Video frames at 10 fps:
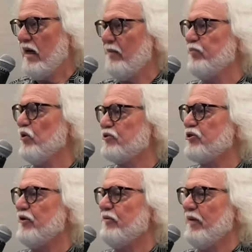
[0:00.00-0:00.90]
Now
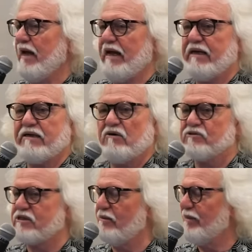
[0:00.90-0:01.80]
put your hand
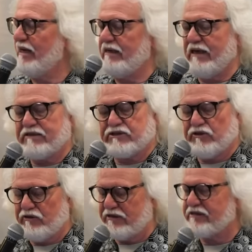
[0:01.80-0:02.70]
on somebody next
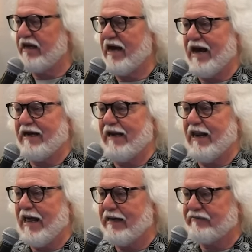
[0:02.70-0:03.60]
to you and say, I
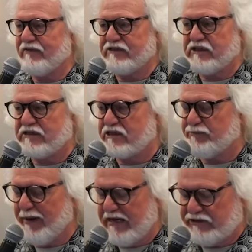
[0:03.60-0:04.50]
like this
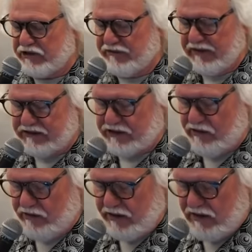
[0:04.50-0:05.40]
expansion that's
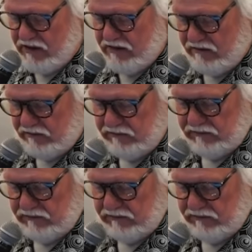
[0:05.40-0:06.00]
going on.